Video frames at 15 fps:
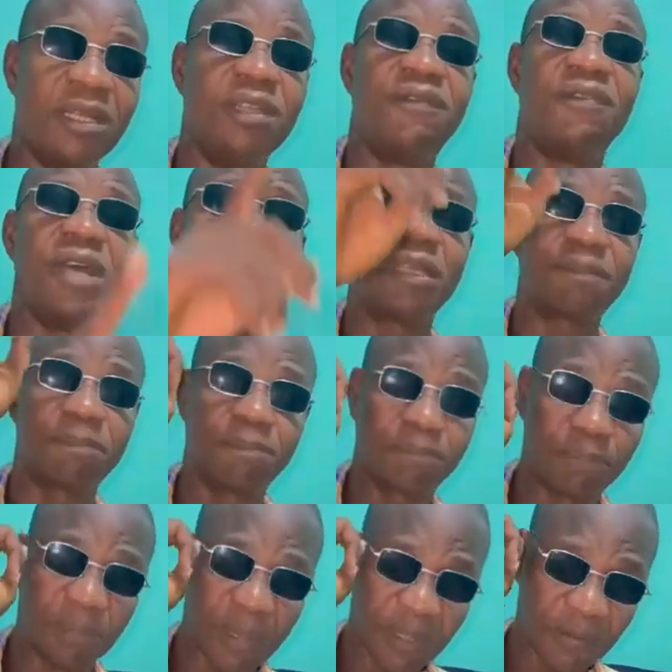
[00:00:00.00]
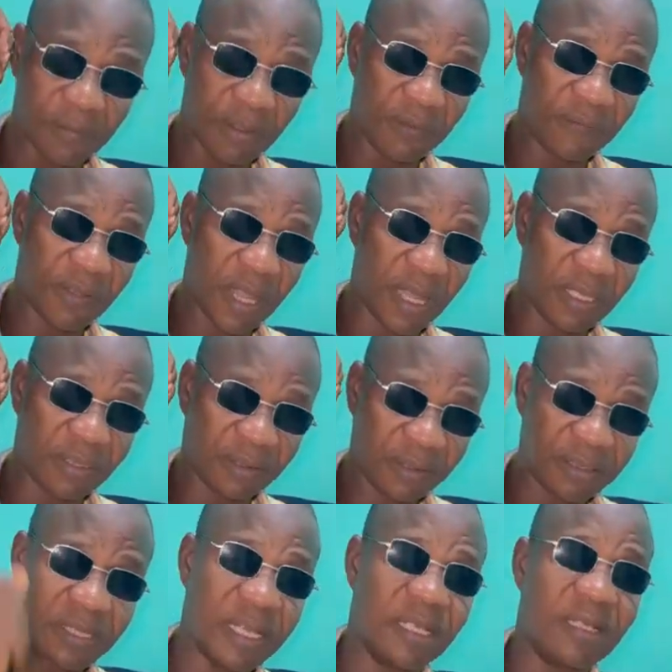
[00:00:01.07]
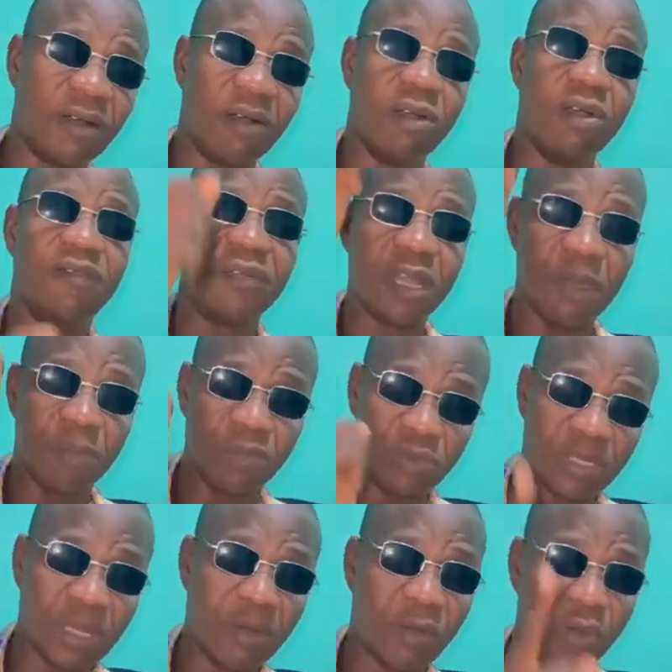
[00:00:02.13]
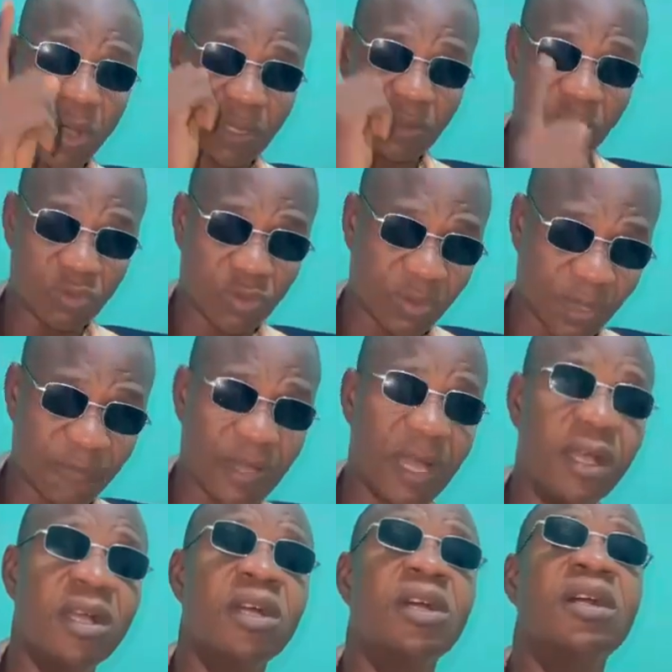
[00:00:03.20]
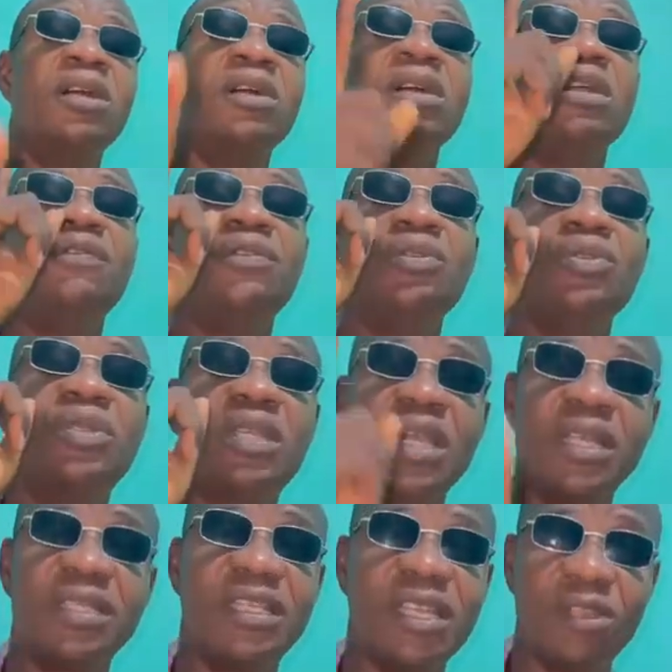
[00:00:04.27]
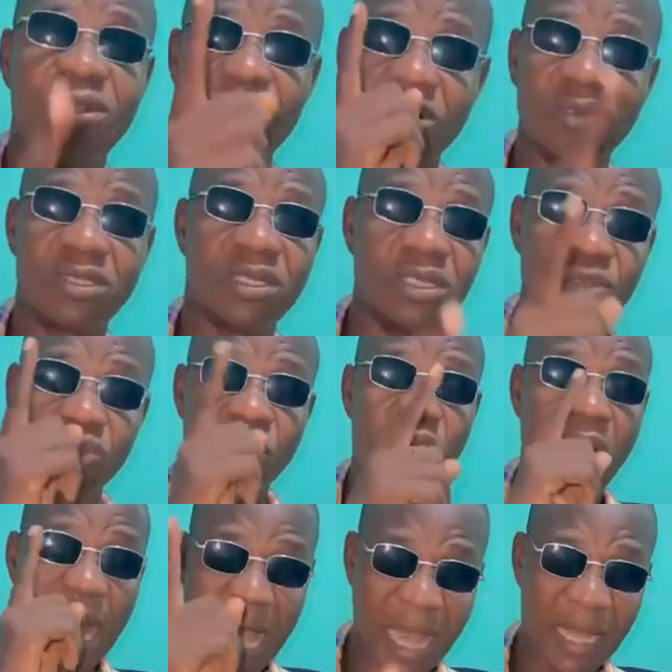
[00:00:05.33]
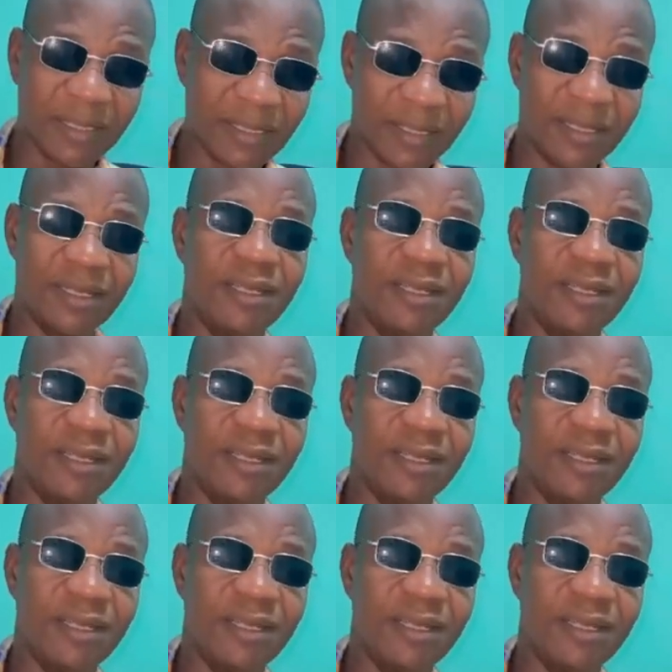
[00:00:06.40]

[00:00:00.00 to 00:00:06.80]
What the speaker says: If you are a Christian or if you are a Muslim or whatsoever, if you take the laws in your hand,